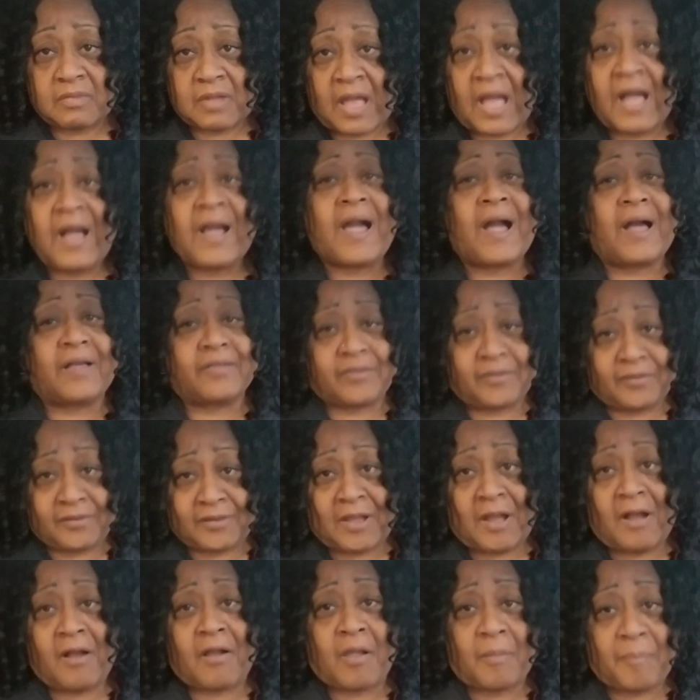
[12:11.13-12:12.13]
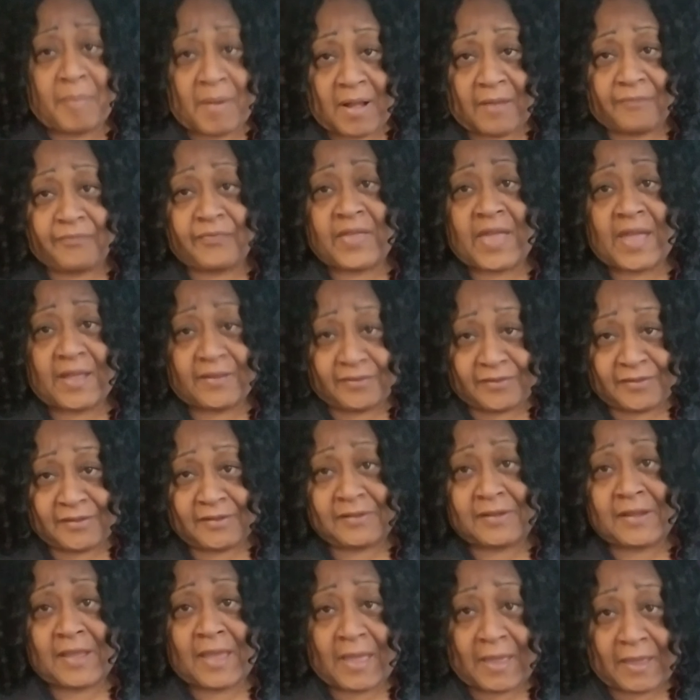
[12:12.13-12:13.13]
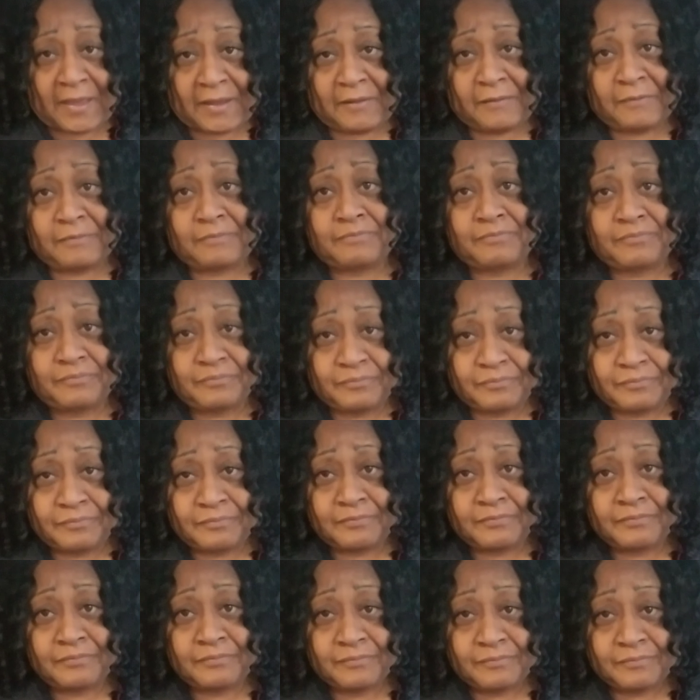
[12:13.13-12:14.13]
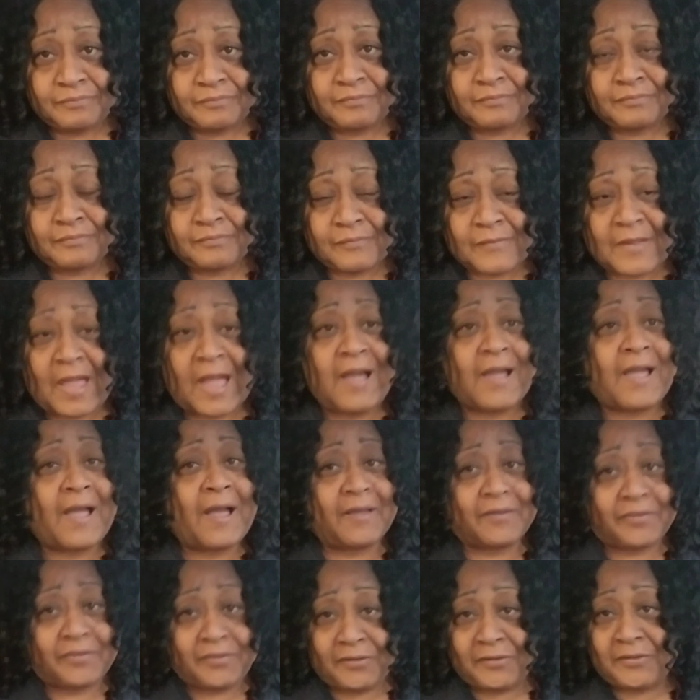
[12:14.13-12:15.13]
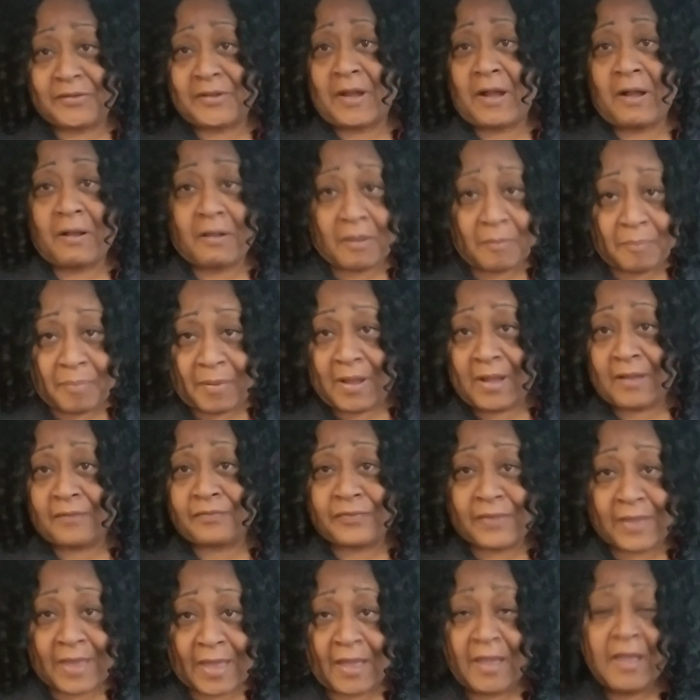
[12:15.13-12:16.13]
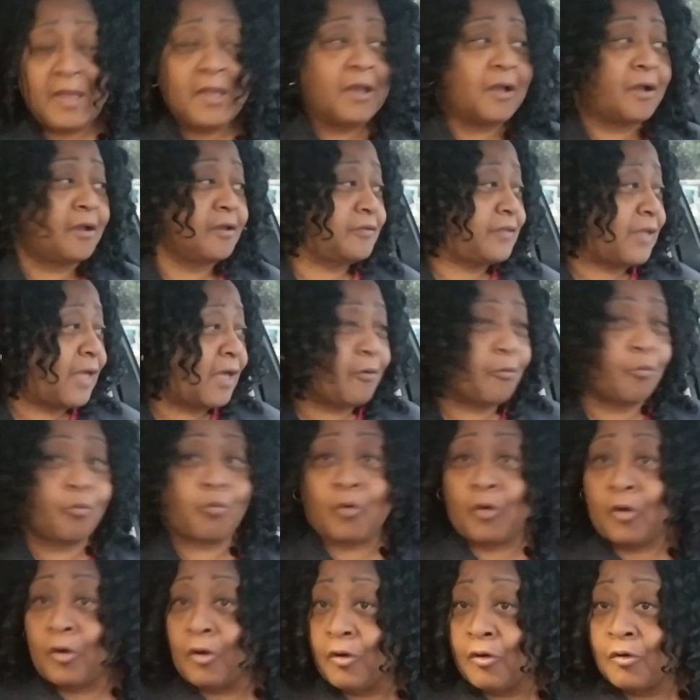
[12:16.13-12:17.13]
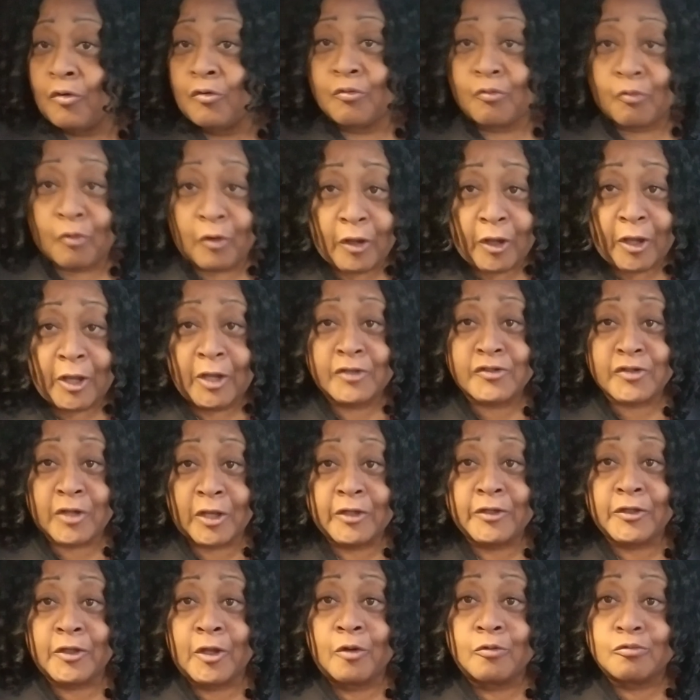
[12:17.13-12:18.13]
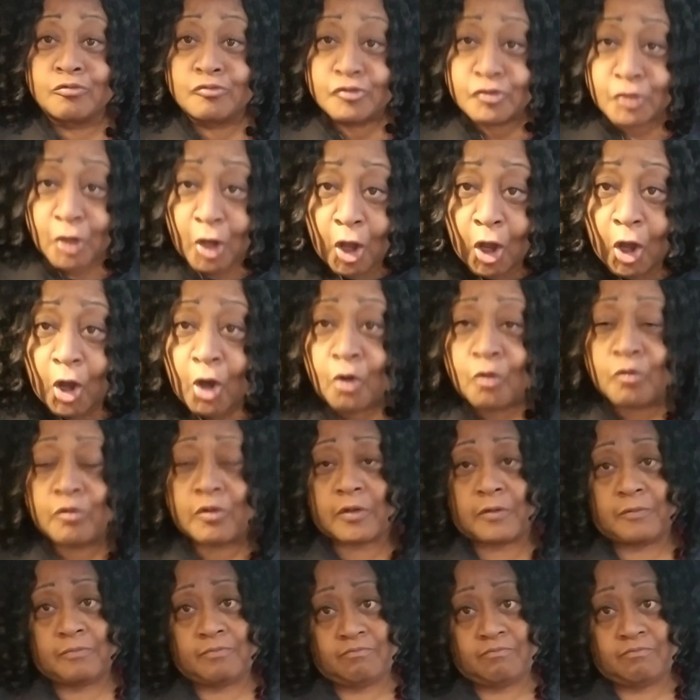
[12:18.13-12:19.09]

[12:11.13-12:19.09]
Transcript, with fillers: I got to talk about that today. I got to talk about that because that road rage ain't no joke.